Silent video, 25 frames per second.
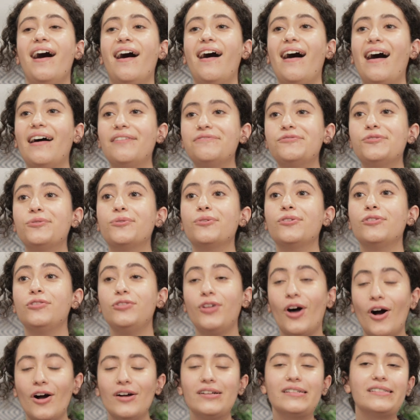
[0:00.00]
After a
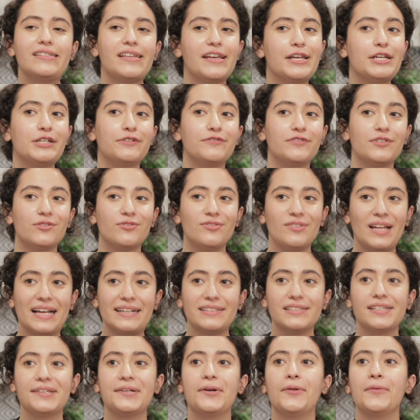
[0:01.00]
long day of
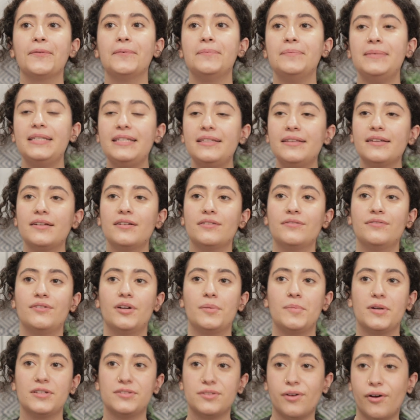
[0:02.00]
reflecting on the meaning of
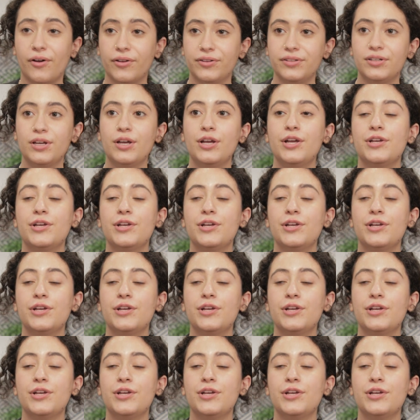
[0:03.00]
Ramadan,